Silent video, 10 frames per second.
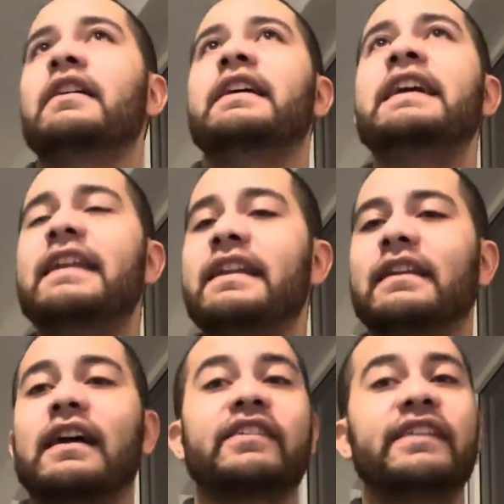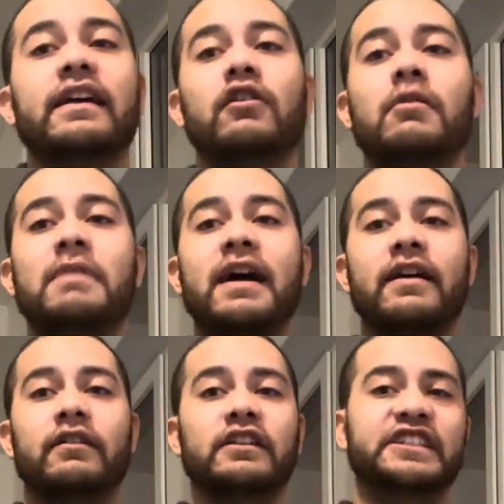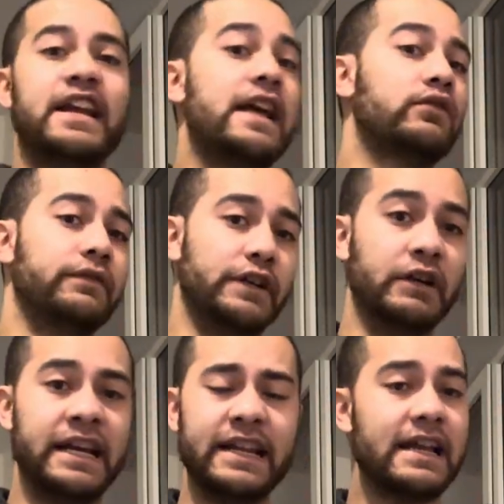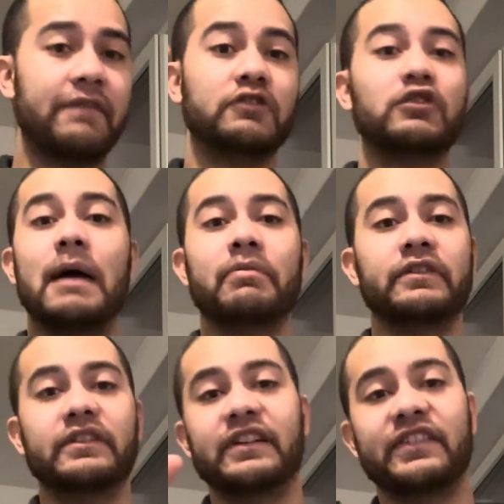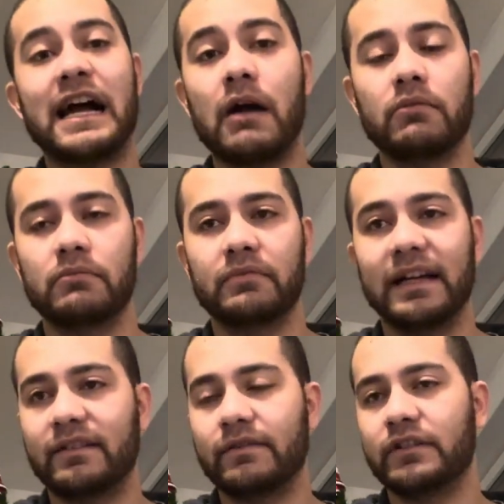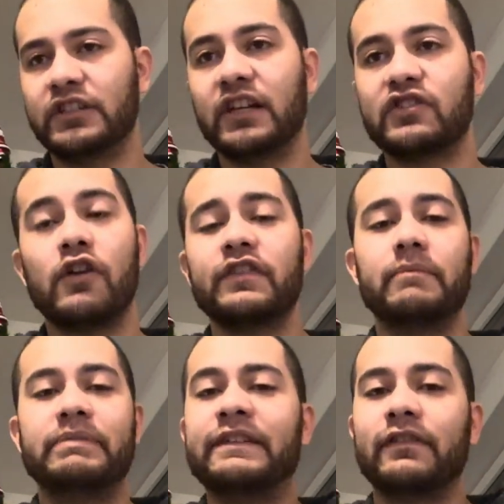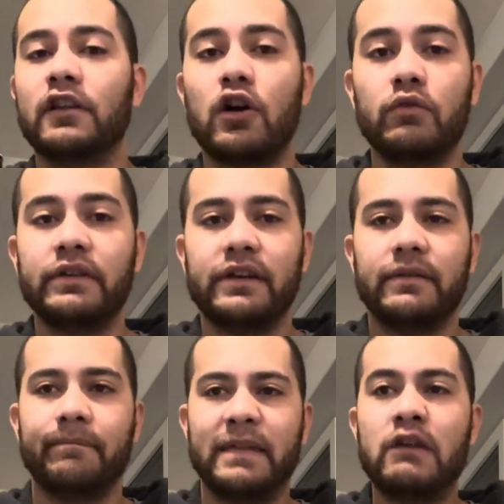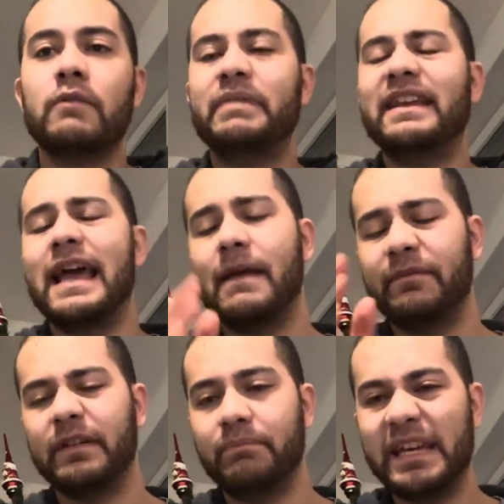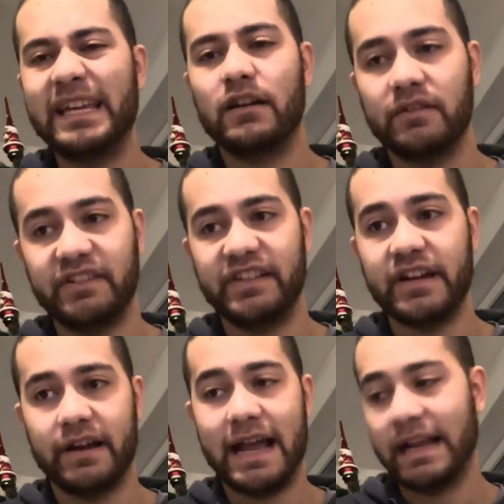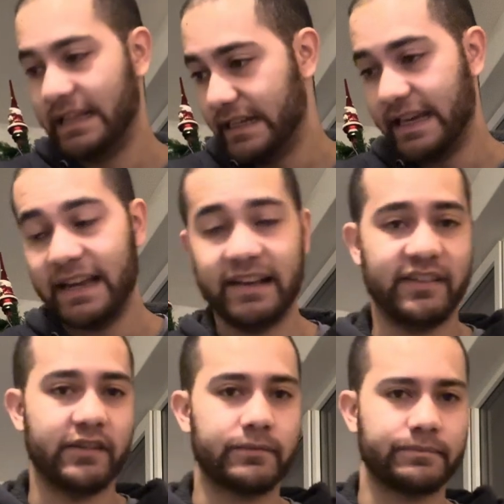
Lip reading: he didn't, like I said on my GNX review, he didn't have to drop this album. Like, just off of the beef alone, he would be the MVP of this year, and he is.